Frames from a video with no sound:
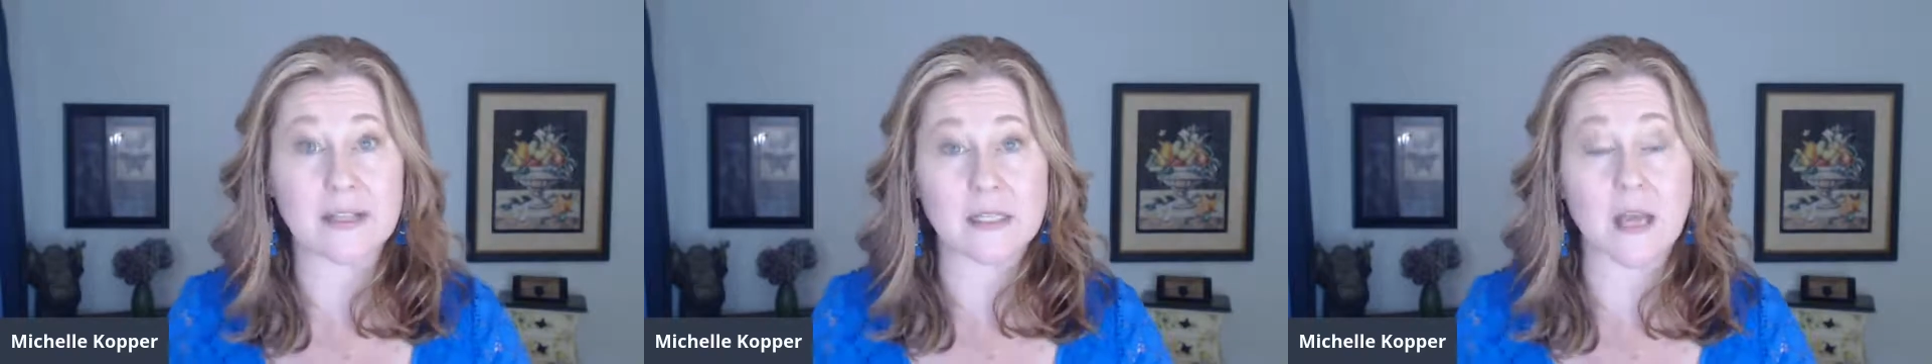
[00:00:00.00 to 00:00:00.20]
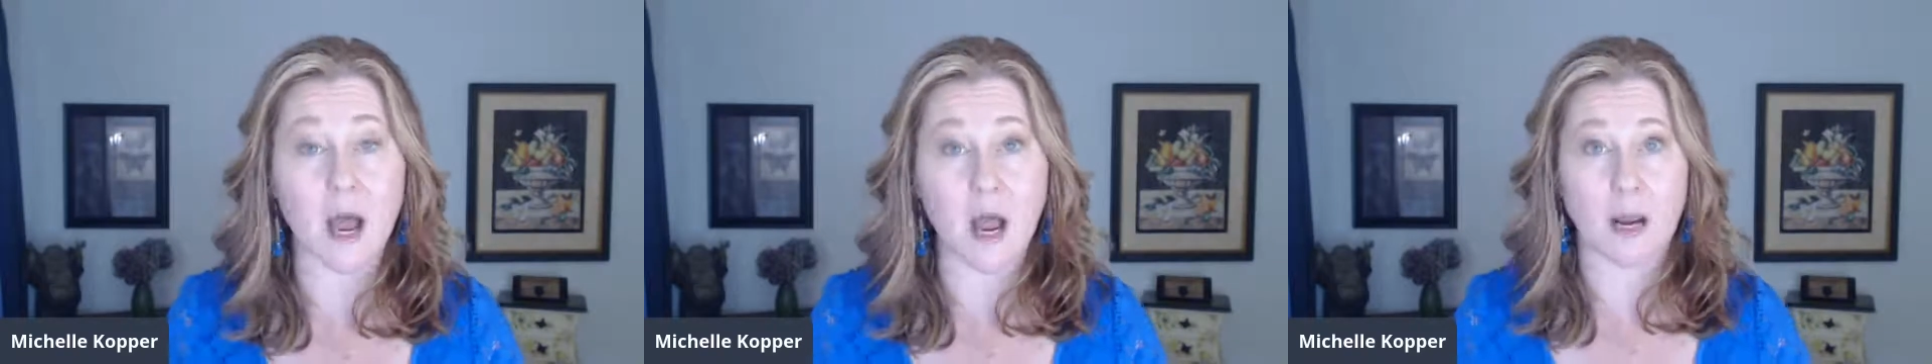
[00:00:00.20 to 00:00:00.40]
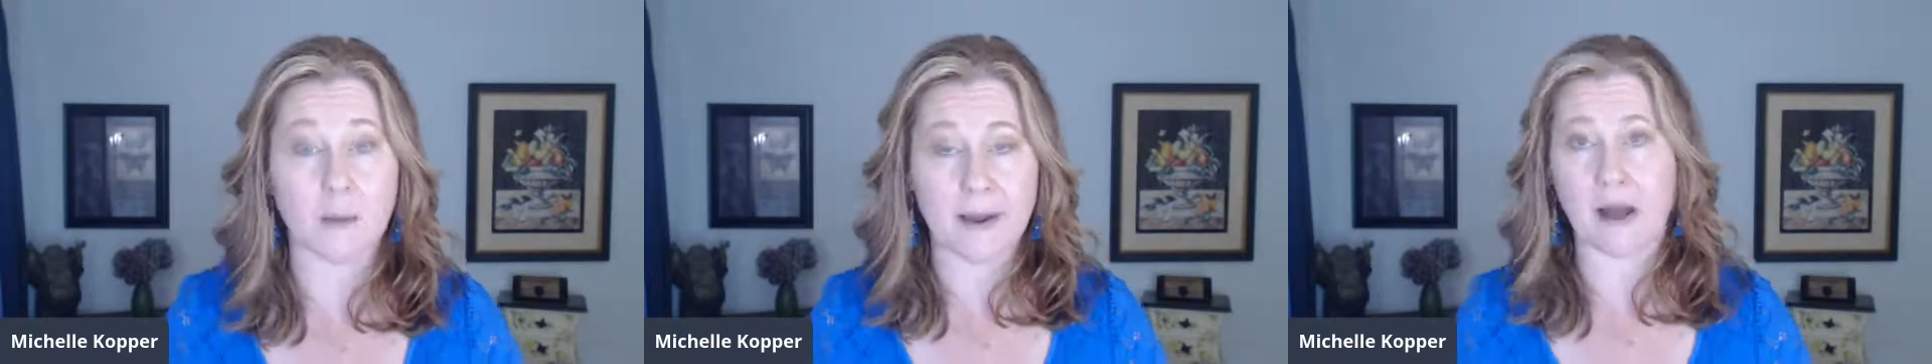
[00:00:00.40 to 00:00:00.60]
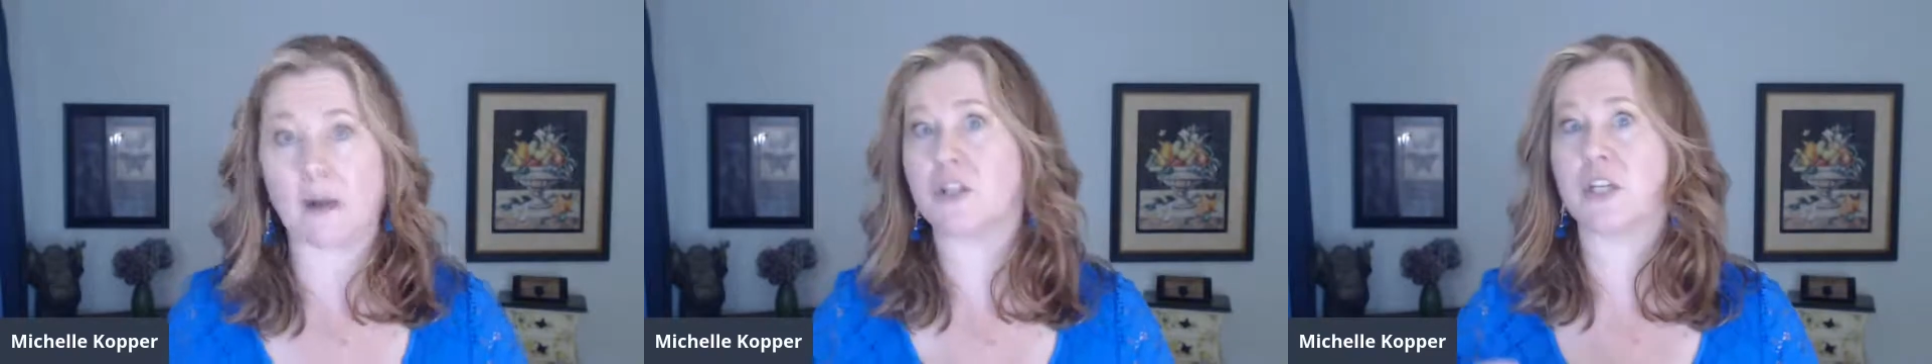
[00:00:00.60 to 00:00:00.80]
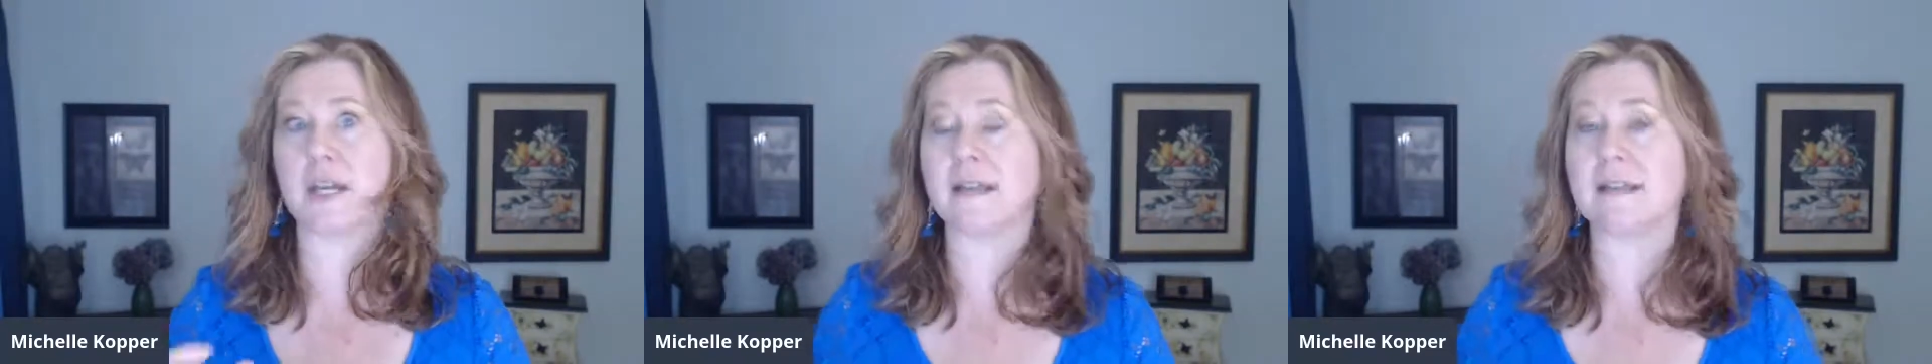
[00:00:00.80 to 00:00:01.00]
talk about
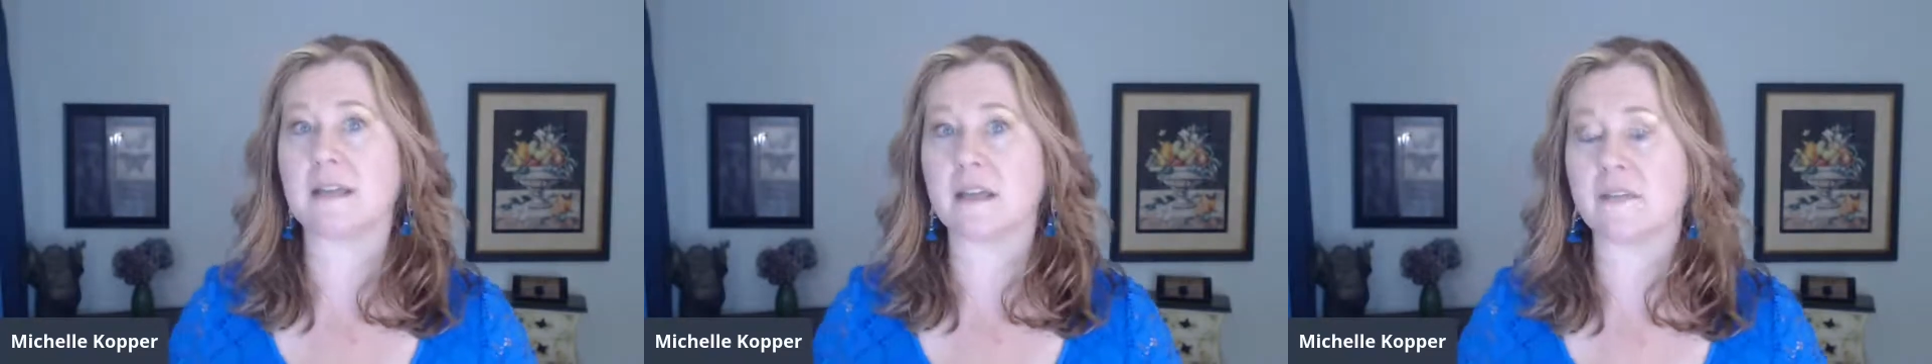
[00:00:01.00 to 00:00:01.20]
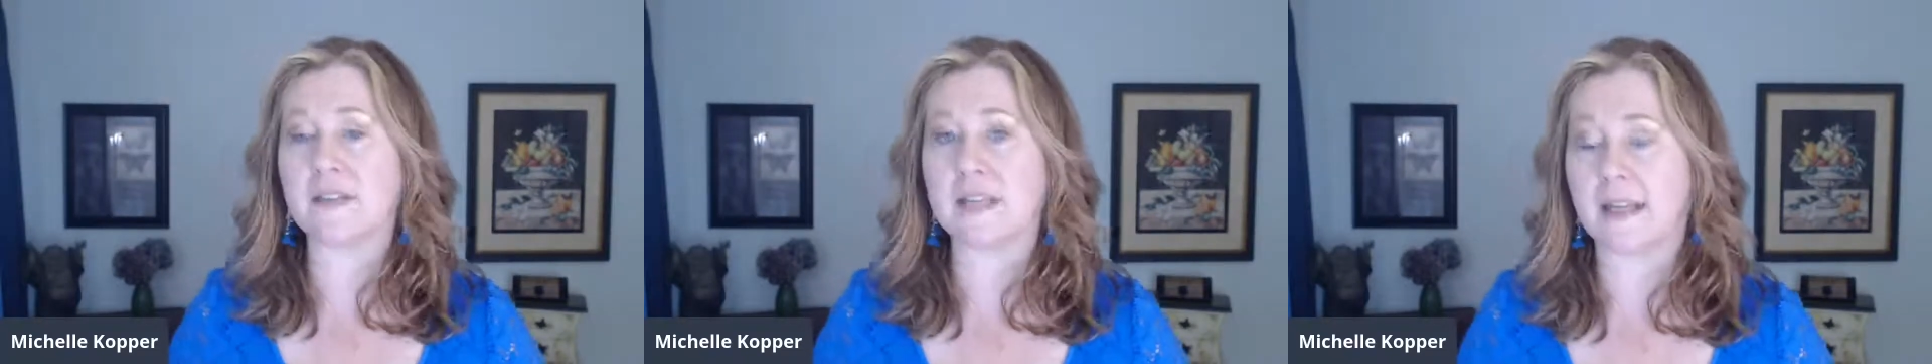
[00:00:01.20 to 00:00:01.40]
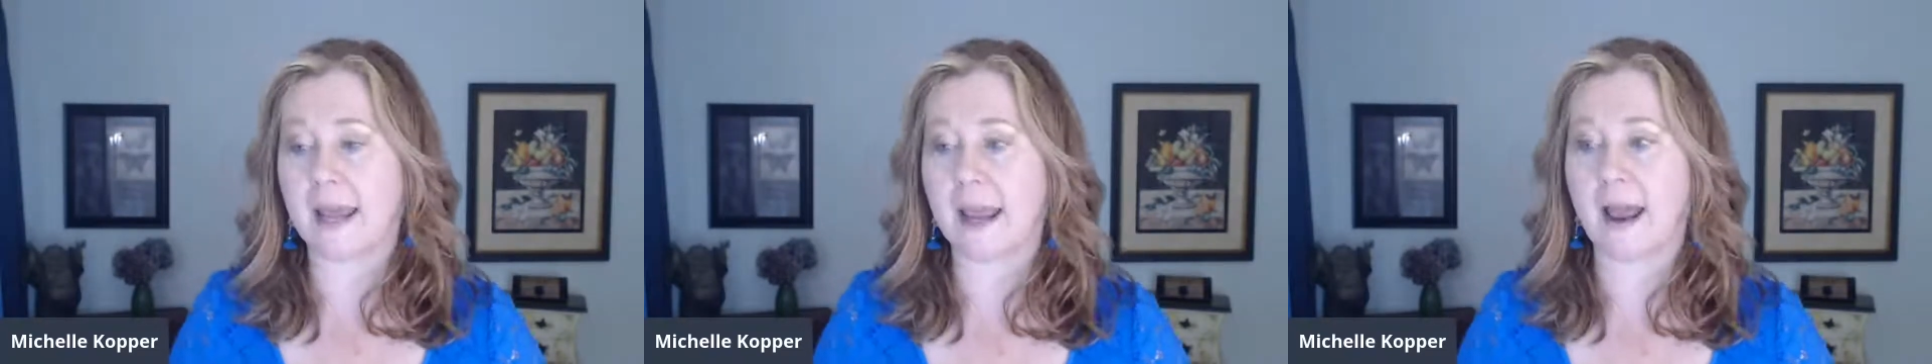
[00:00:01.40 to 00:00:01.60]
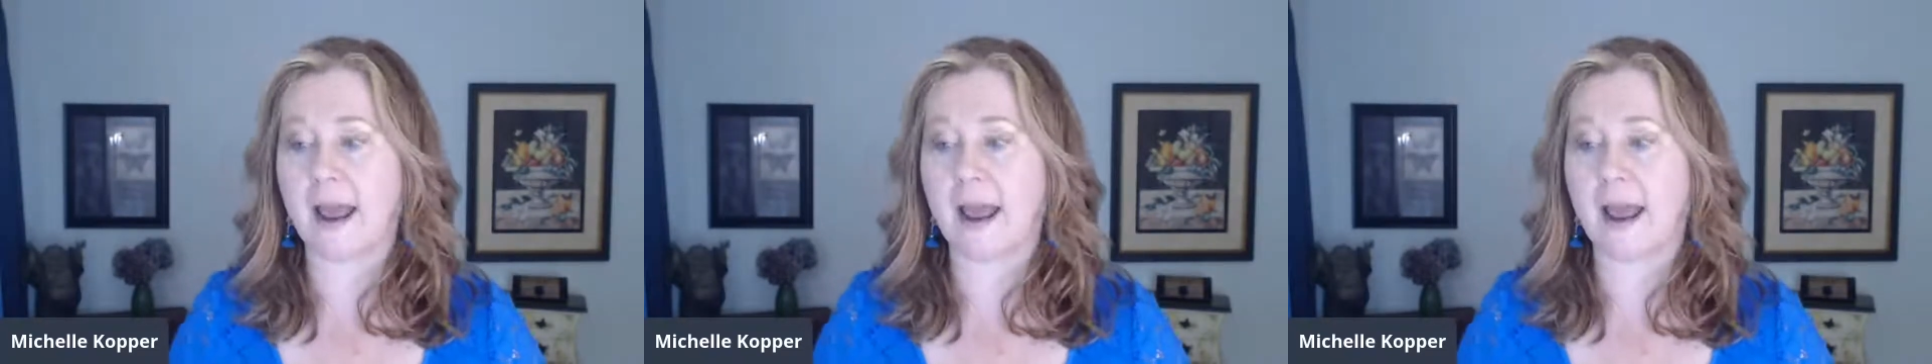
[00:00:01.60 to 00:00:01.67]
Jay's gift today.